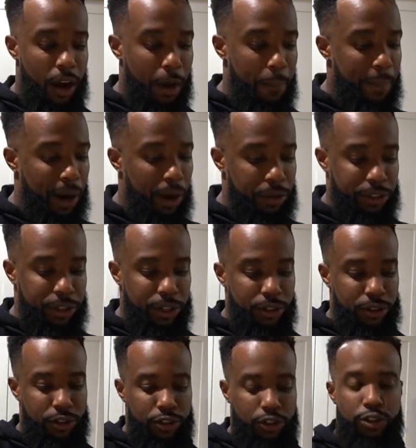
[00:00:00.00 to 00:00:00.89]
about
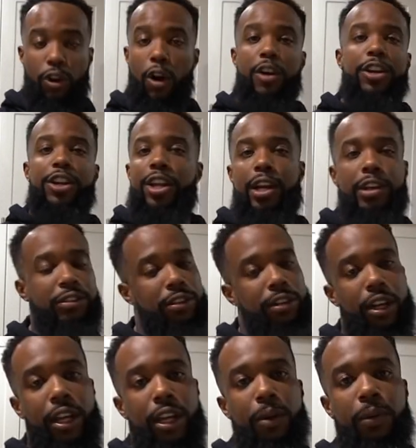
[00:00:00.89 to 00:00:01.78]
just starting
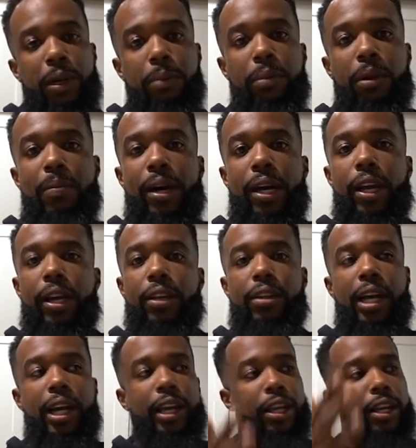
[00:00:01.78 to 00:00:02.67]
yesterday. When I mean by that,
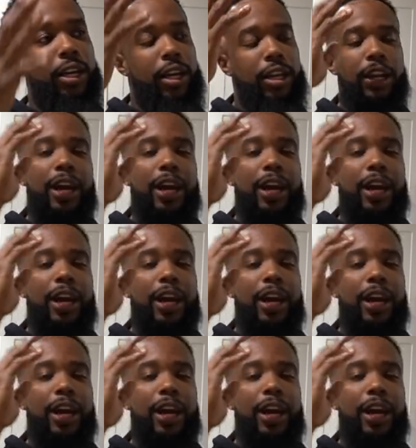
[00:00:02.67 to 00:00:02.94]
like